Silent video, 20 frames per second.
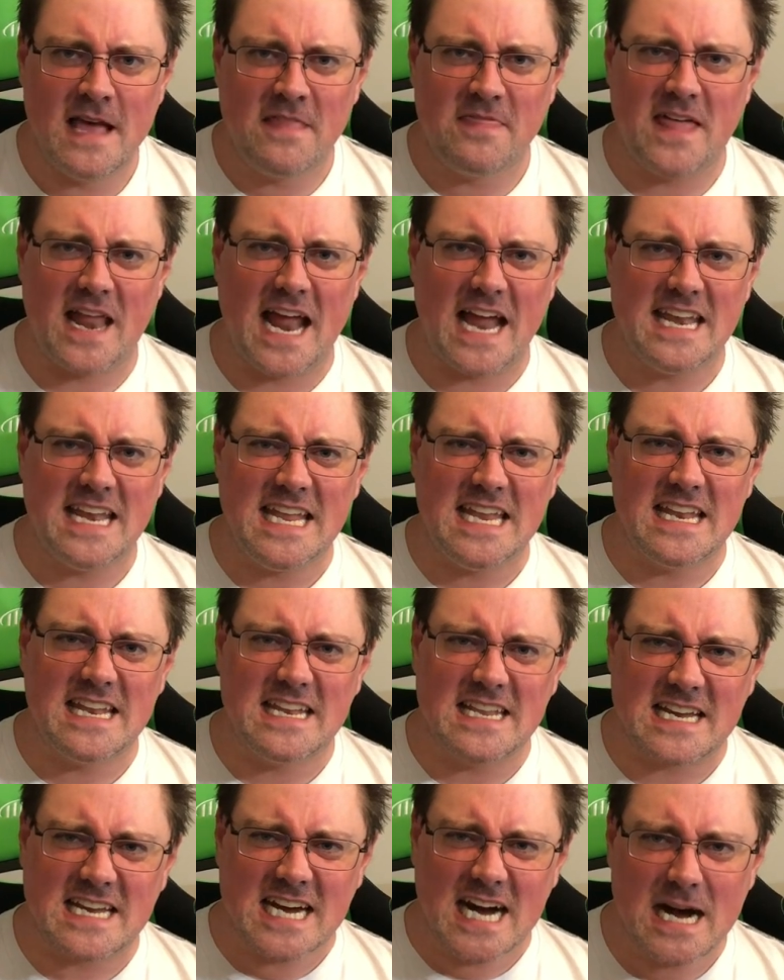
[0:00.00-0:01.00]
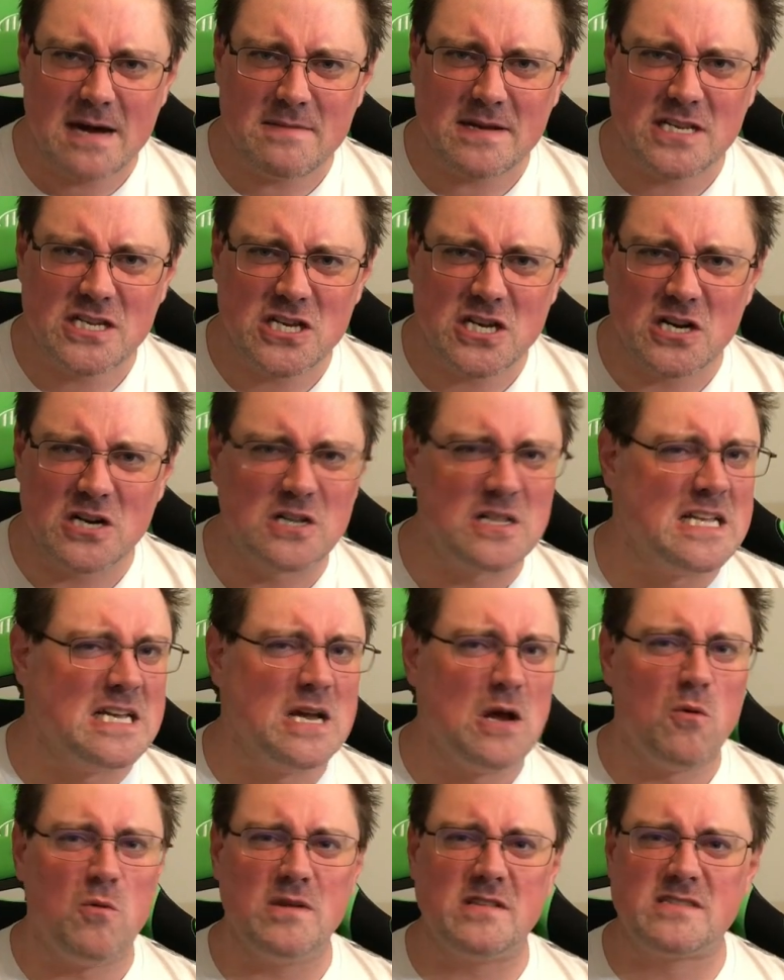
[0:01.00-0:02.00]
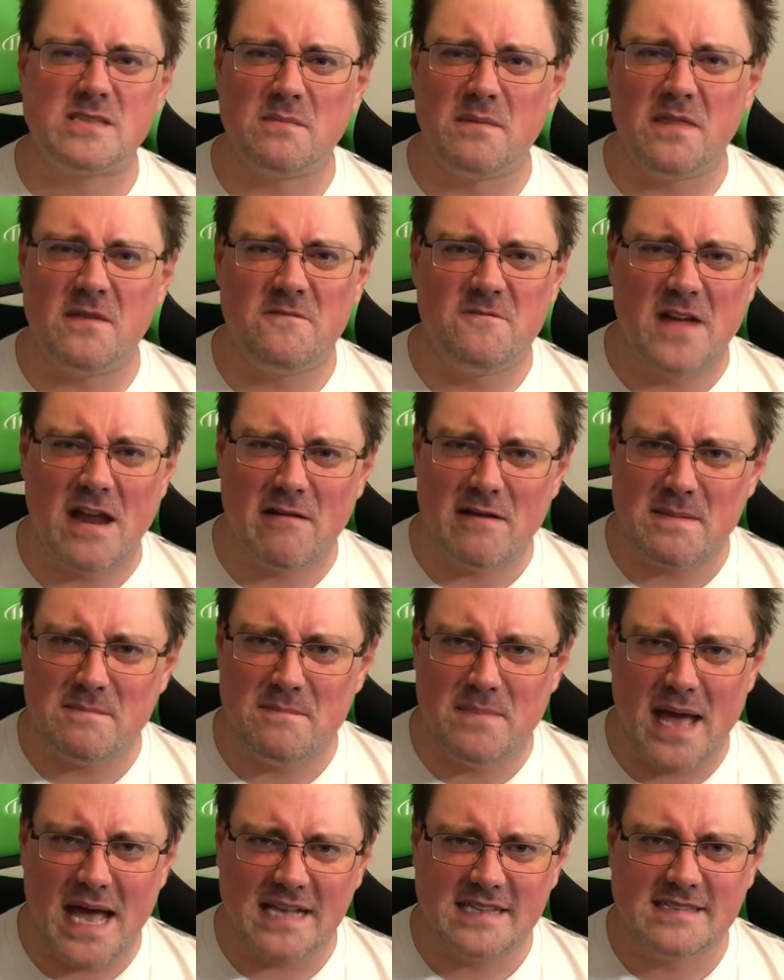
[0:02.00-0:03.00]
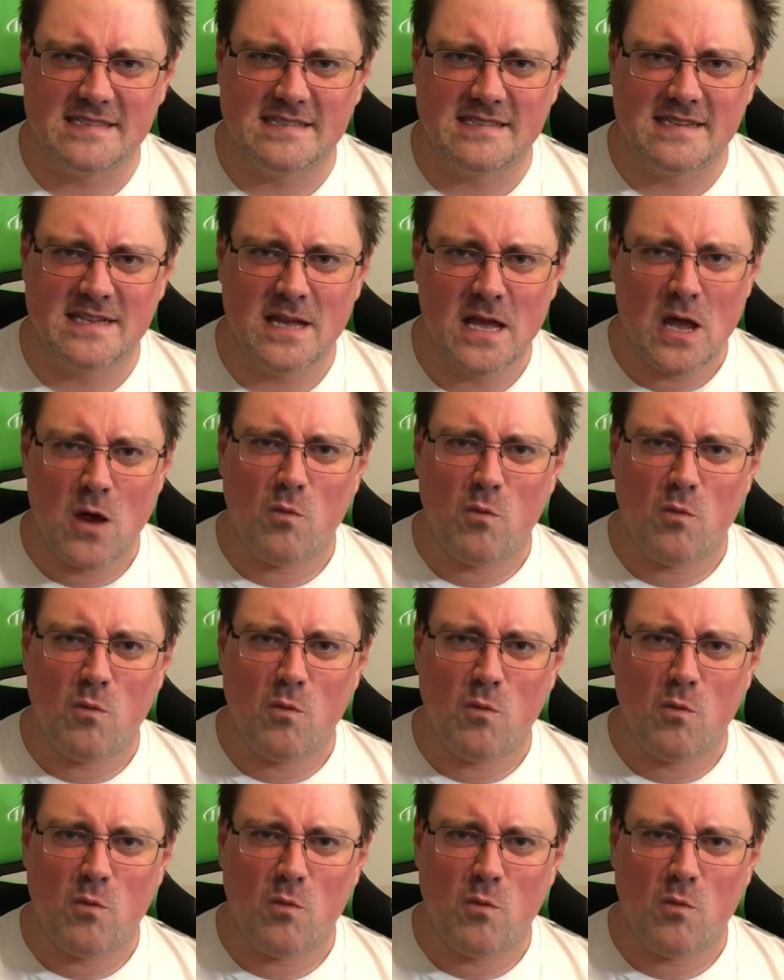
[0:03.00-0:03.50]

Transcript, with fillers: that I needed to come at y'all with some of the very best